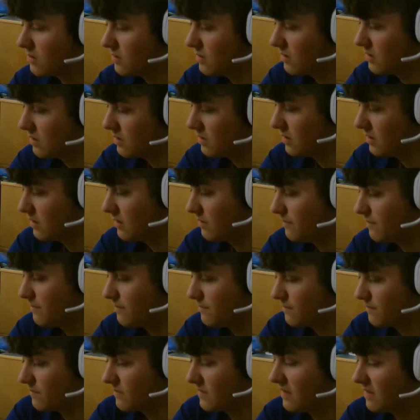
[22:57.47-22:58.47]

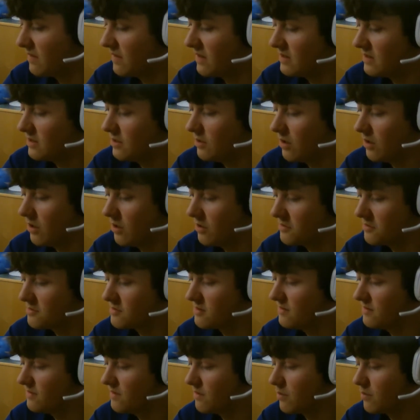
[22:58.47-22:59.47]
and then you lost
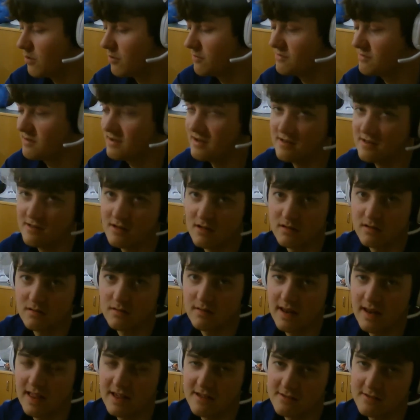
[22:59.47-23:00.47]
if the proceeds are
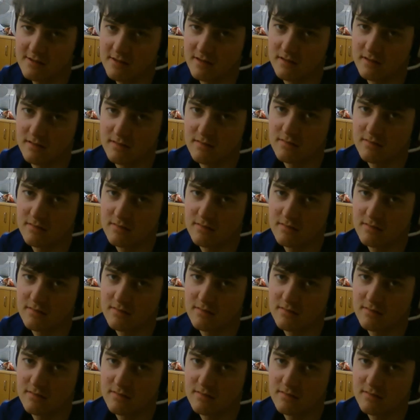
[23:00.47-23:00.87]
less than